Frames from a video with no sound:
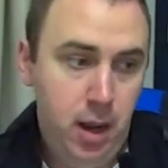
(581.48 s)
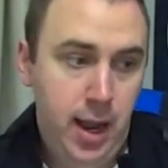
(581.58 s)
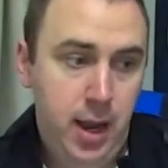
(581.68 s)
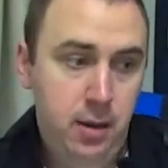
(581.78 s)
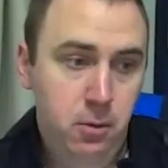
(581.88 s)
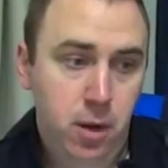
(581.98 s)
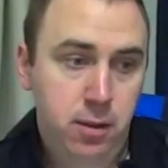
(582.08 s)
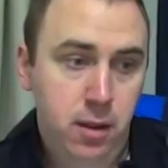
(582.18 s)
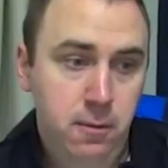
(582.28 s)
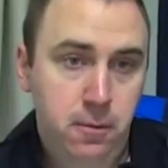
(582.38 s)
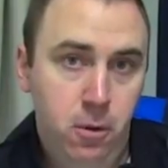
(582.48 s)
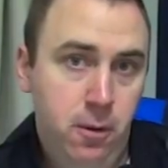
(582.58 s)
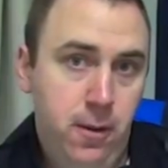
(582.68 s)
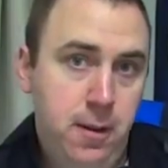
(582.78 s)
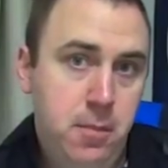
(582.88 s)
And within 4
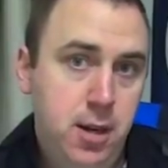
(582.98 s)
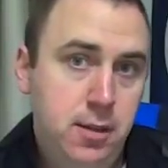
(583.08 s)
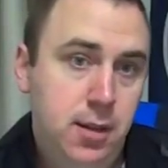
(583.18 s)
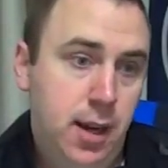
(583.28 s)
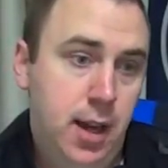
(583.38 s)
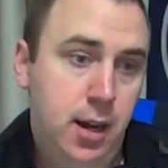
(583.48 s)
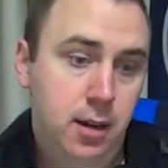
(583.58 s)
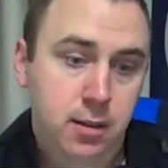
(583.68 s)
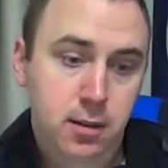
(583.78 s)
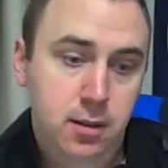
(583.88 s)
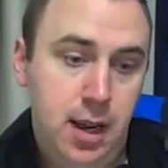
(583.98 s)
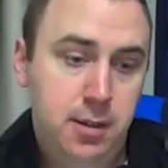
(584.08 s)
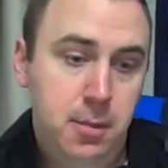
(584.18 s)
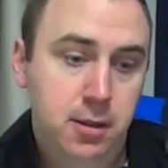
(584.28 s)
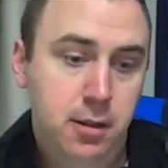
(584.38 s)
or 5 minutes, I got a
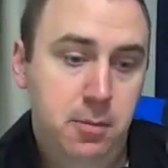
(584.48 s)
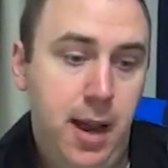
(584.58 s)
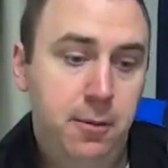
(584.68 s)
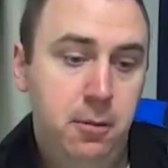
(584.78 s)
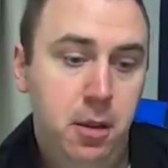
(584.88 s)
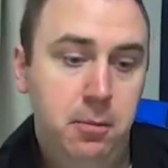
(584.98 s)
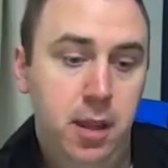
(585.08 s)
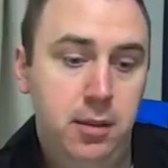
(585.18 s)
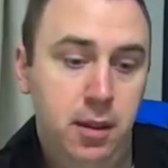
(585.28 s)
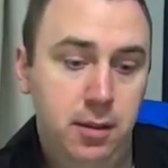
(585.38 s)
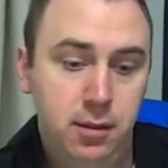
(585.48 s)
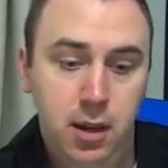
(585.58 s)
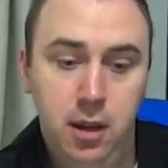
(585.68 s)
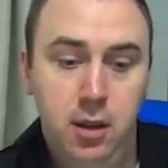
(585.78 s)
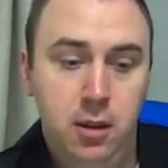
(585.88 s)
text message back from them that says,
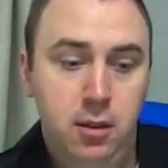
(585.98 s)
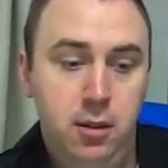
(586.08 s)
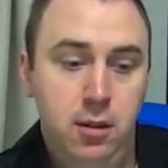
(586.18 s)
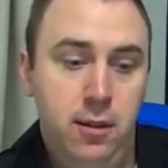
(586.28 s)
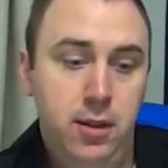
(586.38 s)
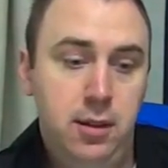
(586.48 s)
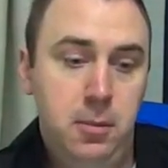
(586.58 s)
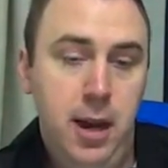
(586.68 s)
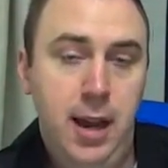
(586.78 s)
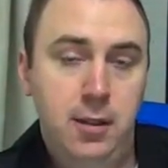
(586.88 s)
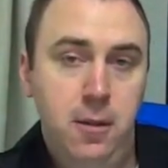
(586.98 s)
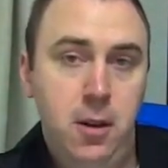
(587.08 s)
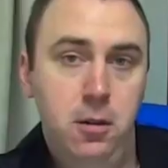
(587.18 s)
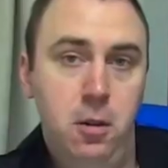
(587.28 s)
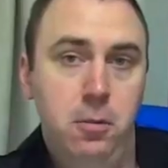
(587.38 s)
your service has been
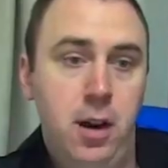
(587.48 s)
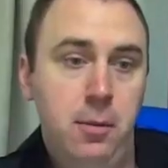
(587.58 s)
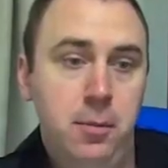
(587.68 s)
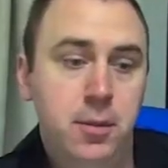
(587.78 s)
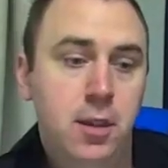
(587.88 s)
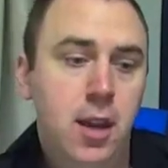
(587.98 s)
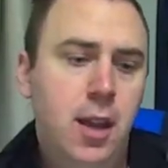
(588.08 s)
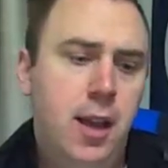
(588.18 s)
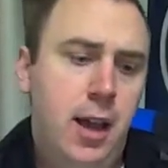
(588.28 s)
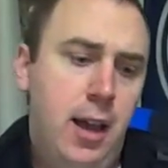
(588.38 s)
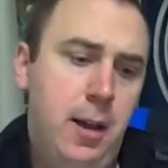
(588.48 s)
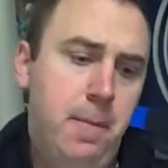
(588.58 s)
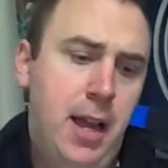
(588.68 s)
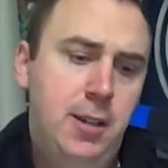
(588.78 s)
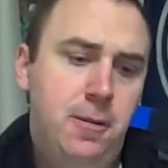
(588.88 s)
activated, no problems.
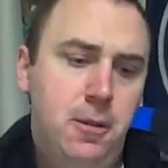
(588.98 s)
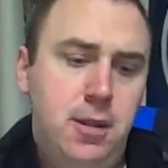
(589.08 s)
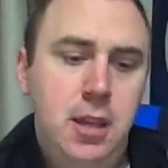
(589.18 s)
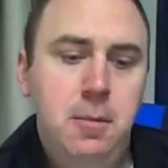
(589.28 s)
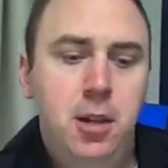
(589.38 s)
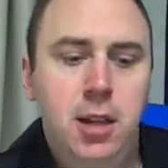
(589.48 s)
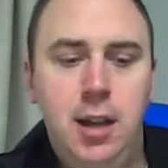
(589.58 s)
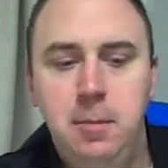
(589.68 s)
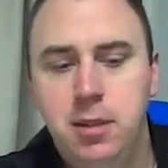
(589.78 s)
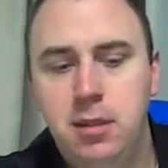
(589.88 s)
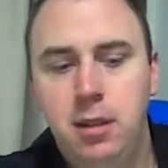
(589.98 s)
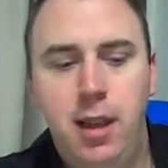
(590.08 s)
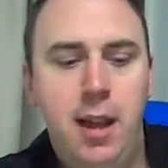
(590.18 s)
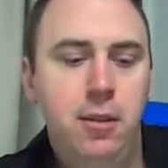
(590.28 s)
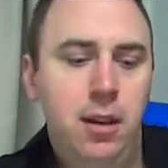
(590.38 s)
As for T-Money, I'm still
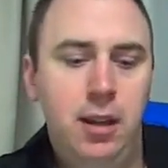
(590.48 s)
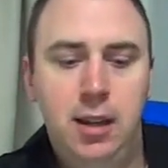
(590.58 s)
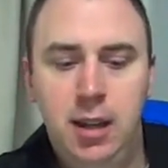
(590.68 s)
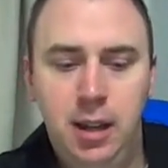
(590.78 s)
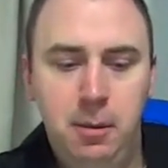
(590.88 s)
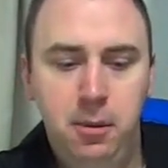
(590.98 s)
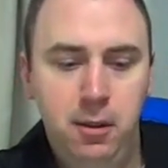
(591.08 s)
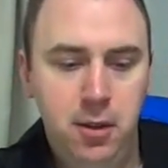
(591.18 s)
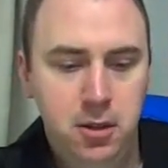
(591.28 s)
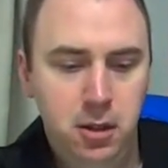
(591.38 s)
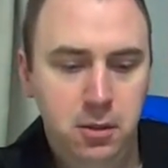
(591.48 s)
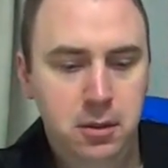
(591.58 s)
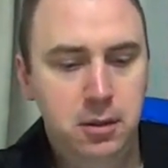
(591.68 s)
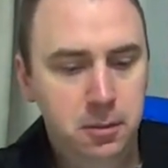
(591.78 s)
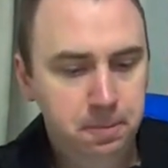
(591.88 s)
having a couple of
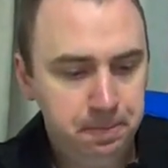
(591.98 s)
issues